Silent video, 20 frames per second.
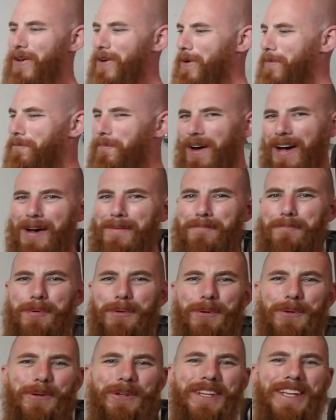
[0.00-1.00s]
Bob
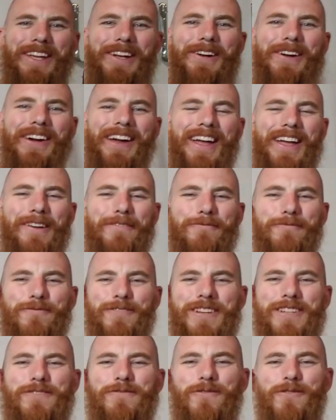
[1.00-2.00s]
Poole here at
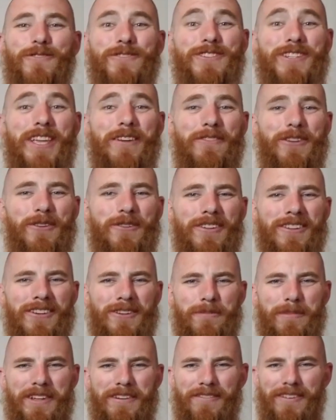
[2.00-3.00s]
Friis Forge, giving you a
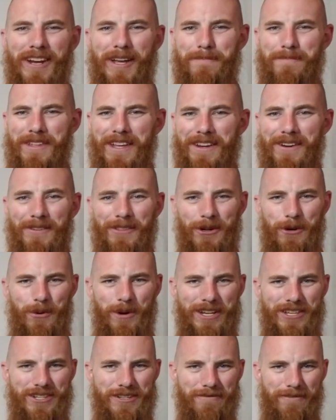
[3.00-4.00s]
little bit of an update on the
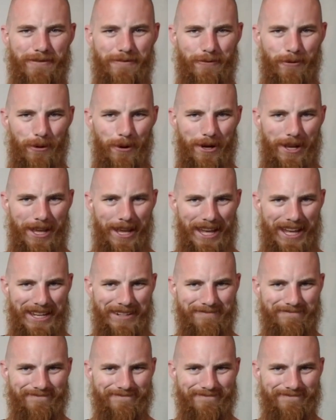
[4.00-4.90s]
Quest for 4K.